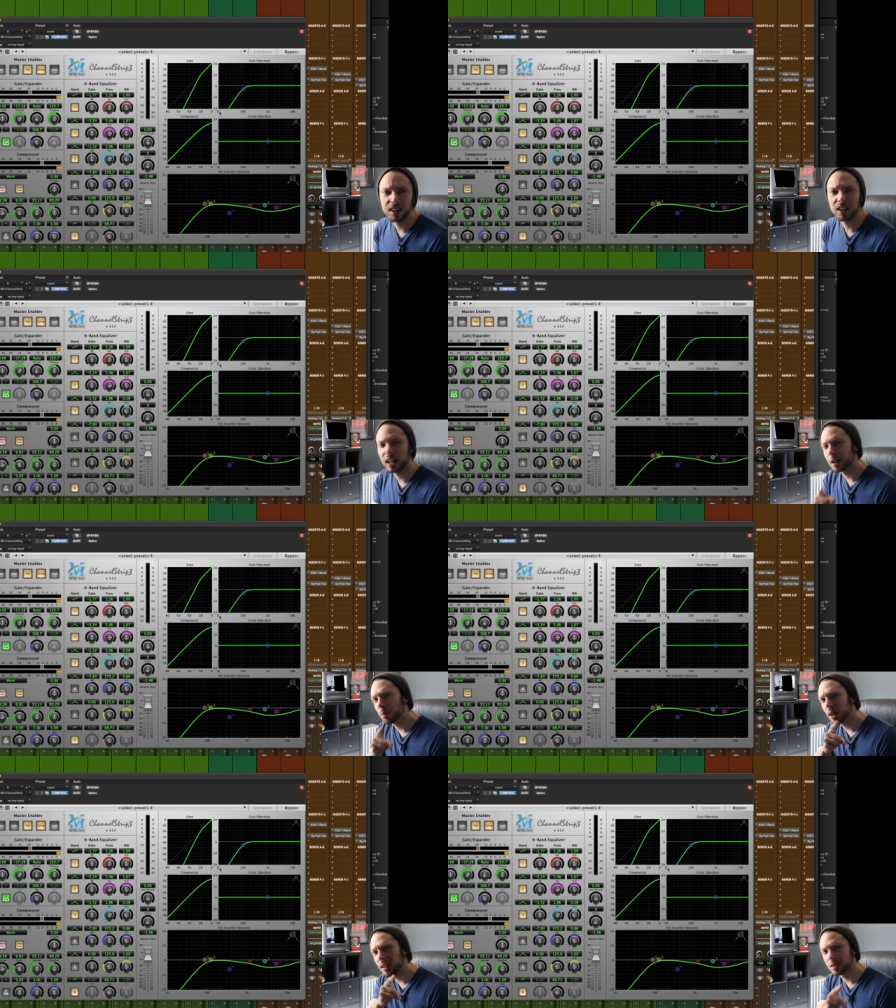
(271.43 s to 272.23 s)
You're gonna have to
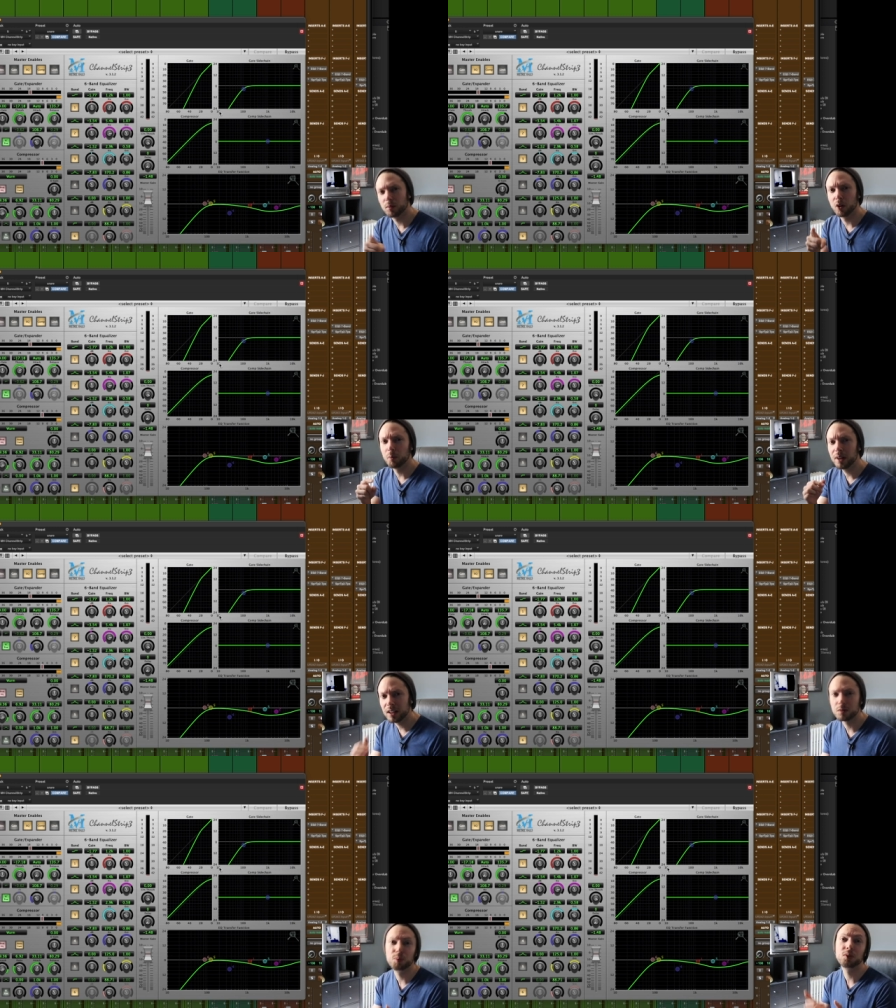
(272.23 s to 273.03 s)
pull out some lower
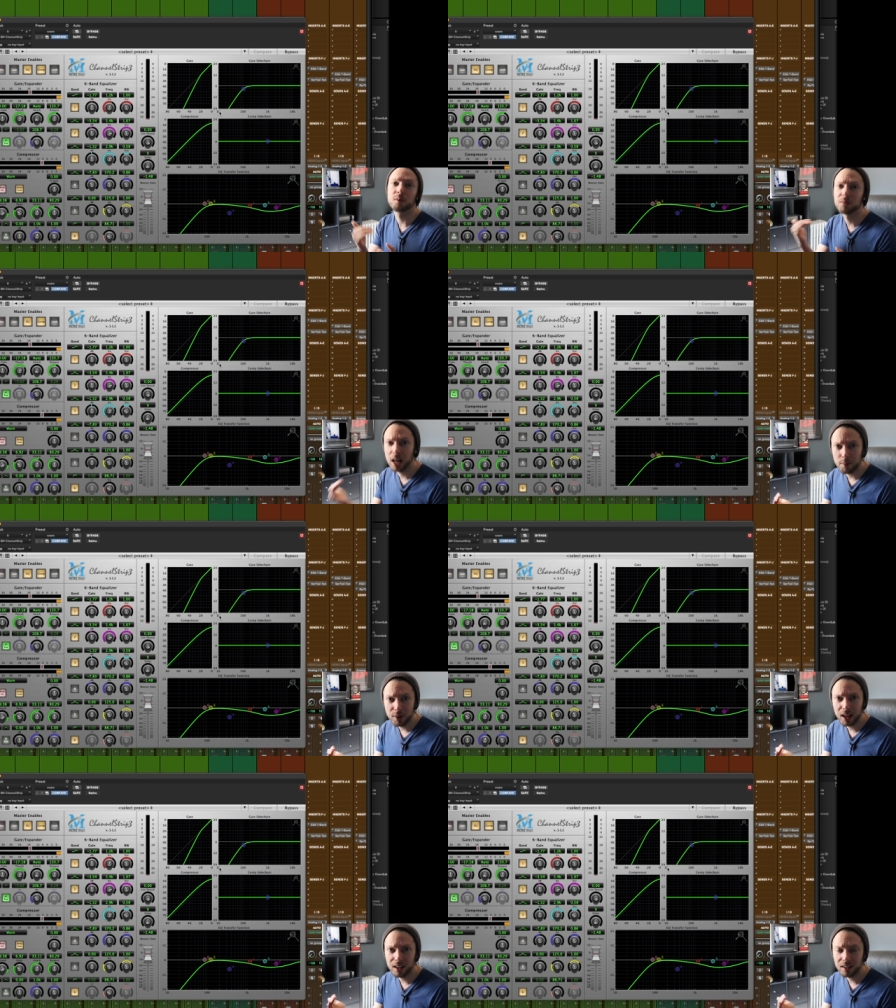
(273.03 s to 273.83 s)
mids, boost some top
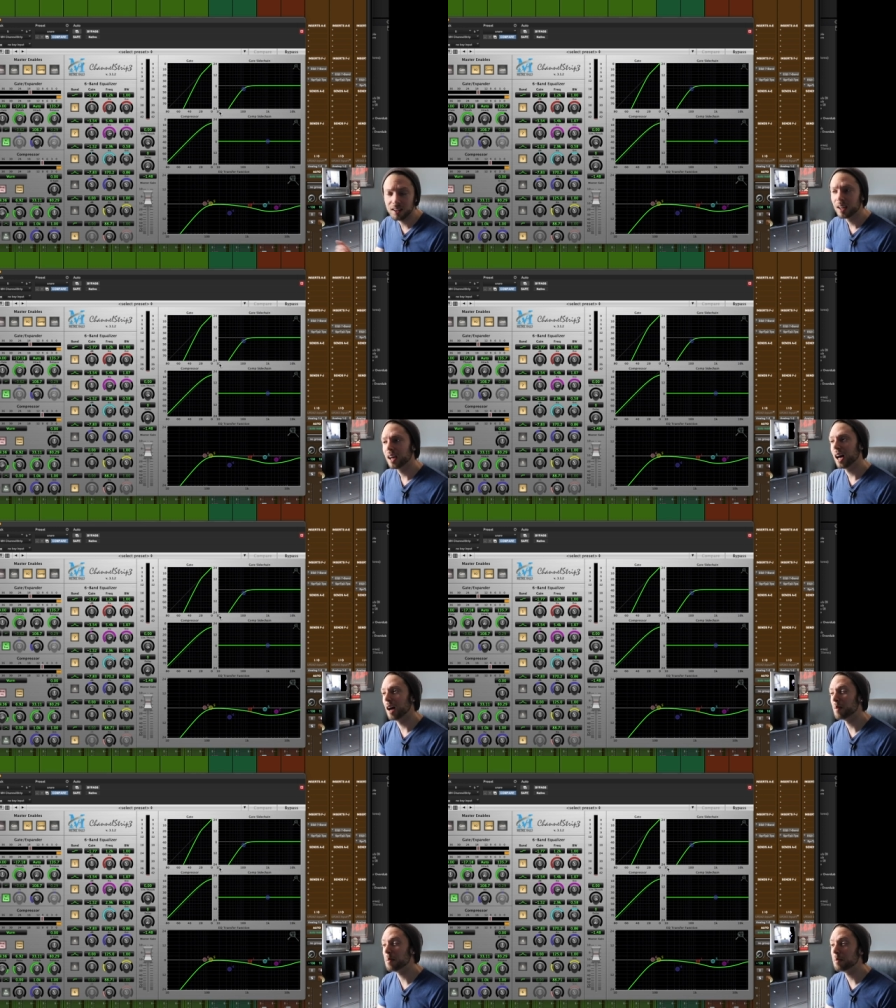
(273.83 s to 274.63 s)
end, uh,
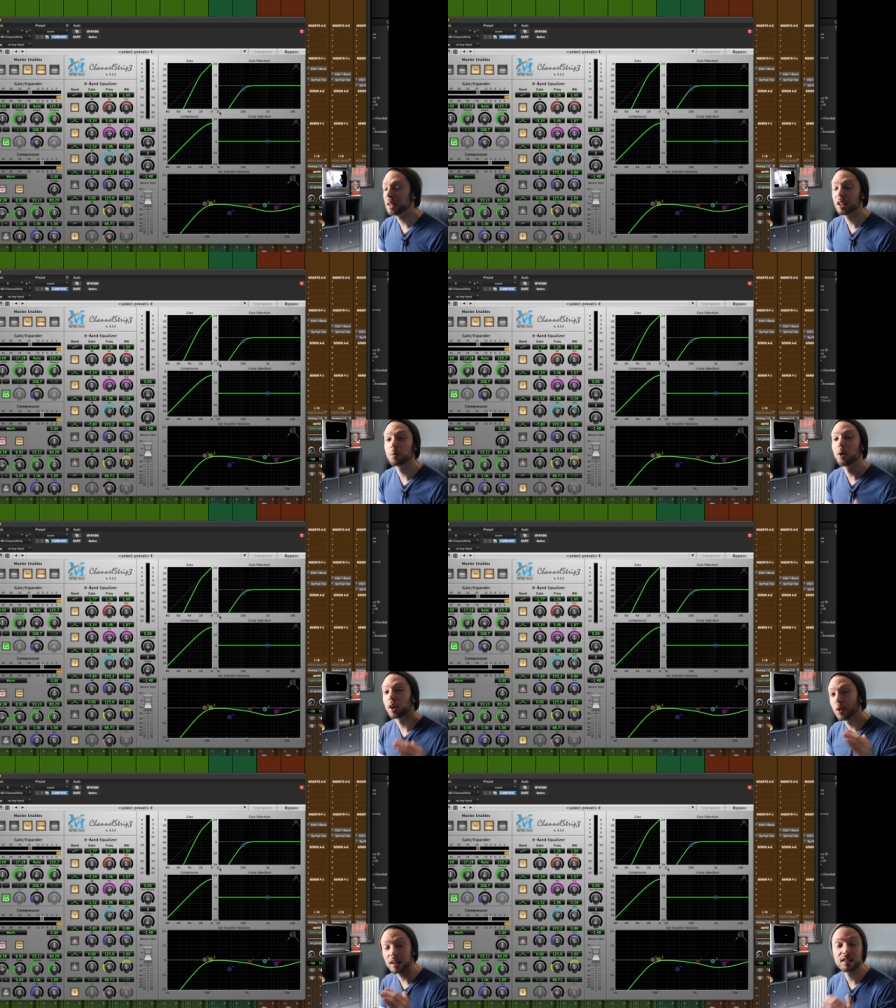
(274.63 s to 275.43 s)
maybe be a little more
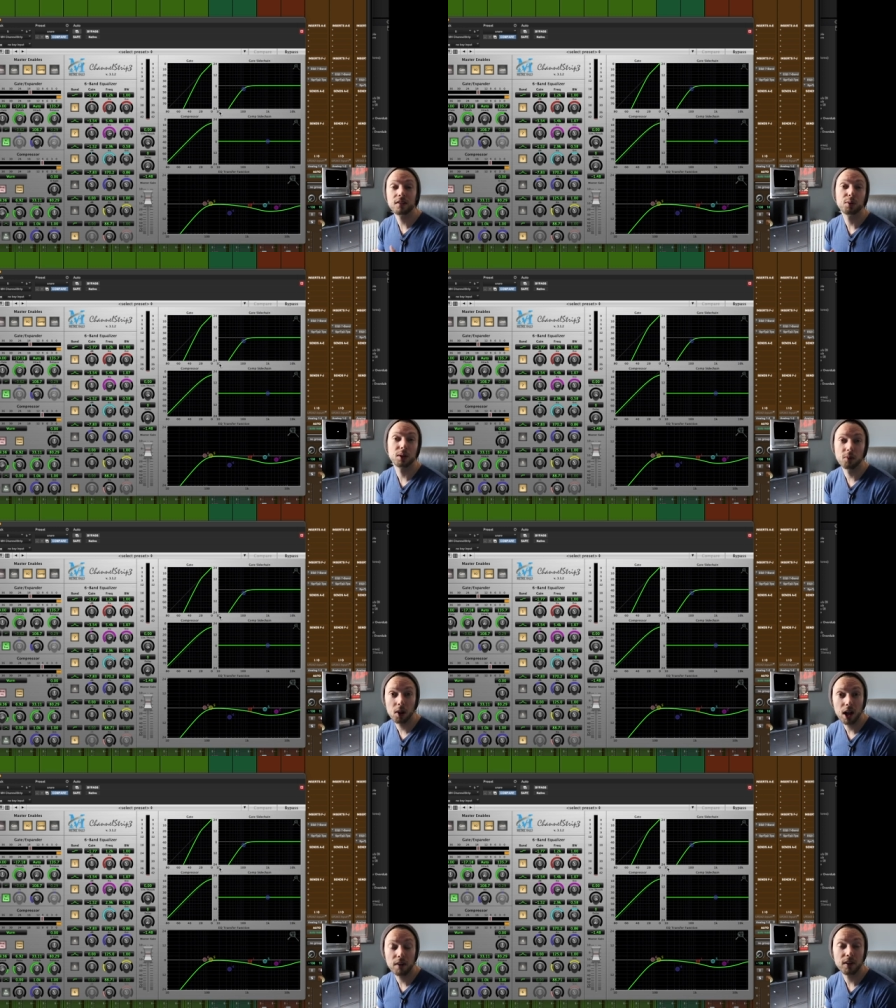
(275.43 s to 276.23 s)
aggressive with the roll
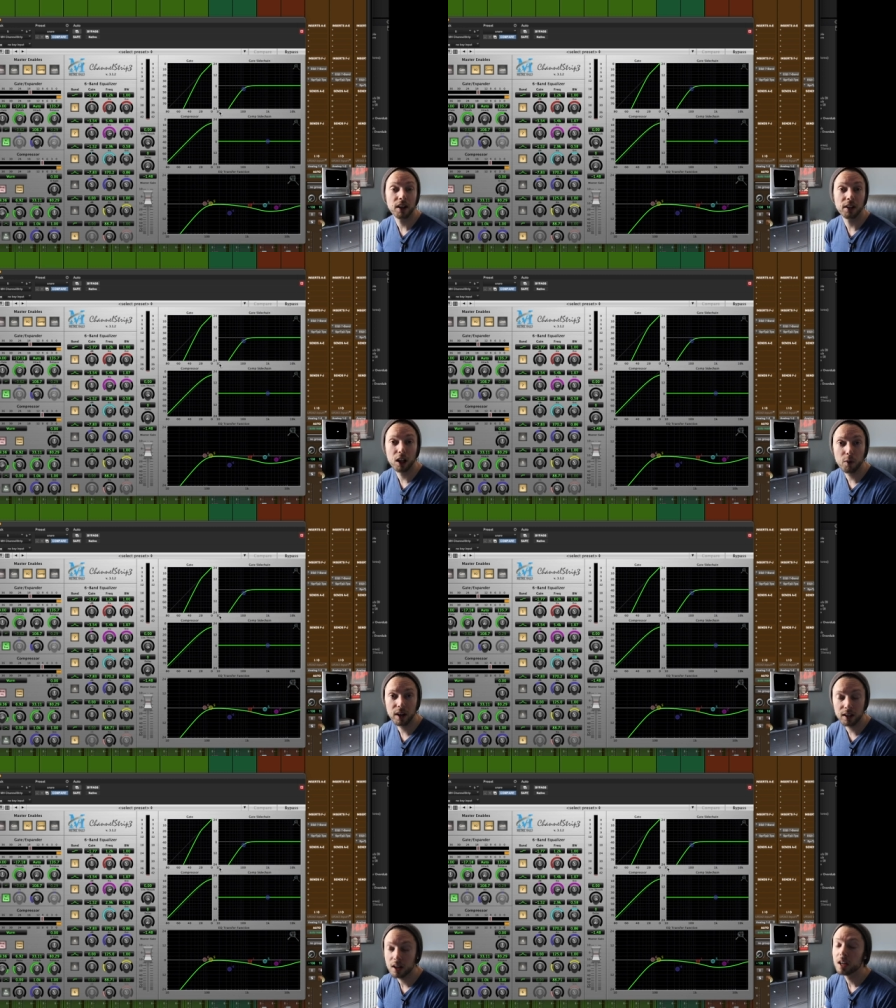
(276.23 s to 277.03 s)
off on the low
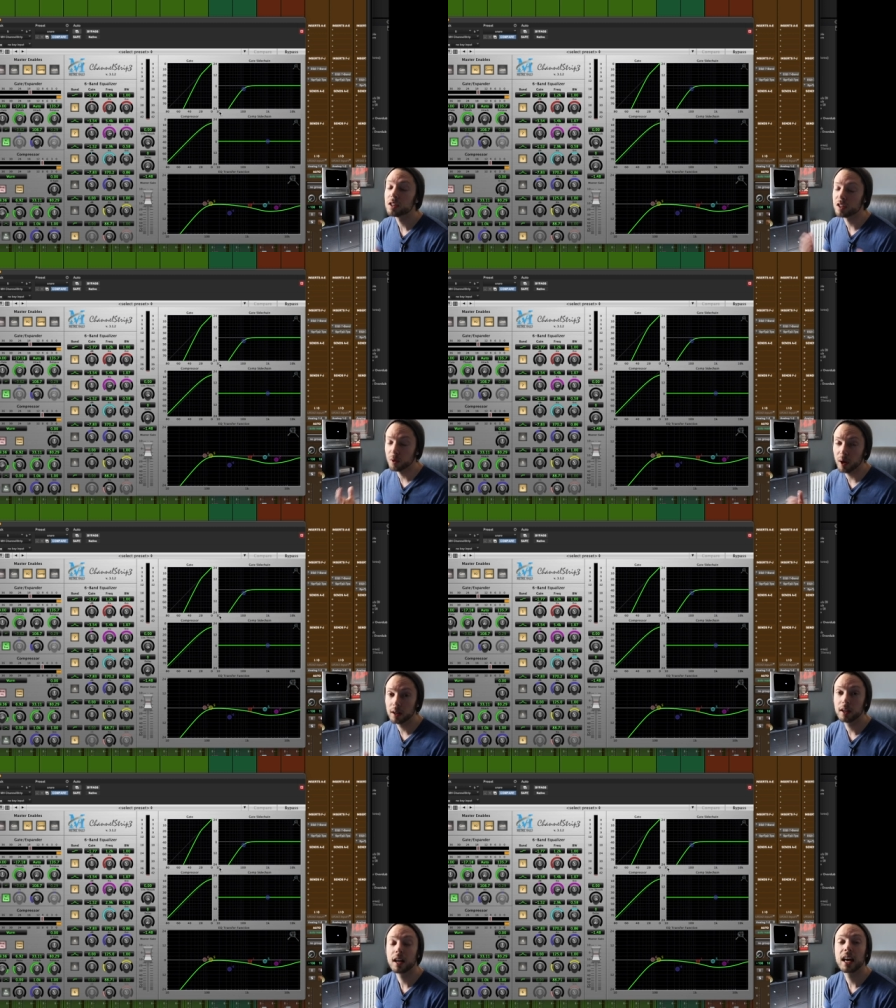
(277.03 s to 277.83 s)
end, so
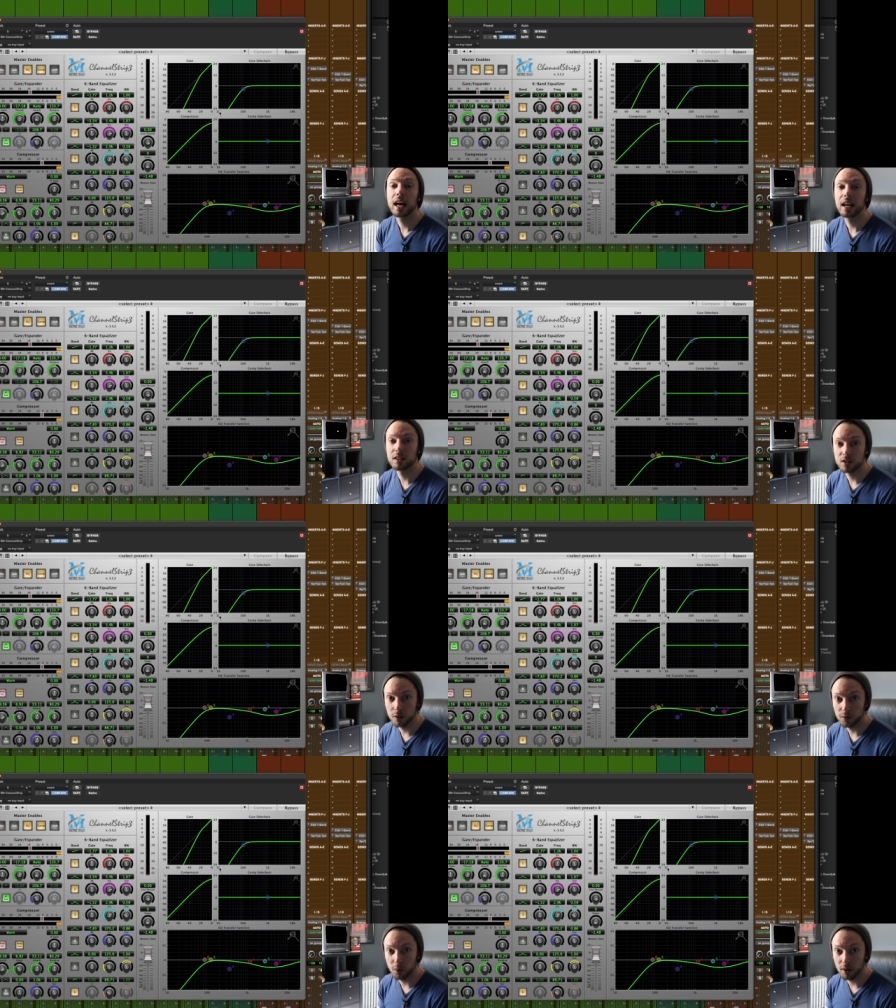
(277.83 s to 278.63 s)
on and so
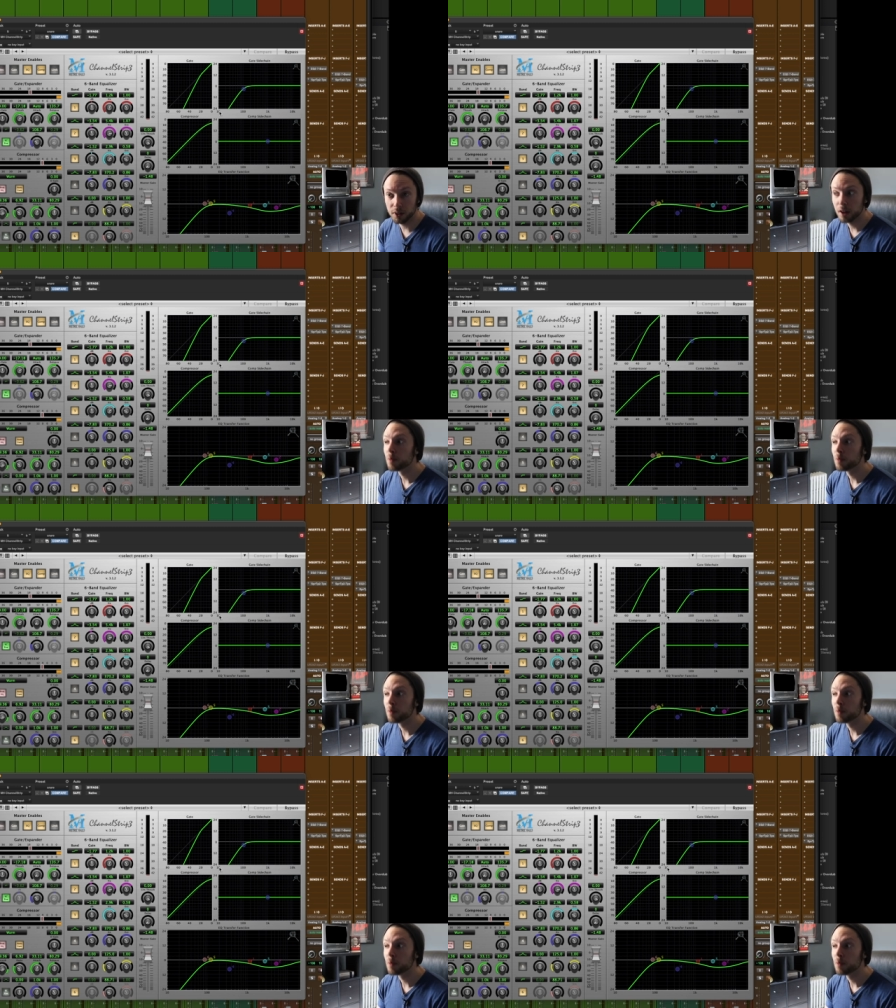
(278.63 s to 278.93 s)
forth.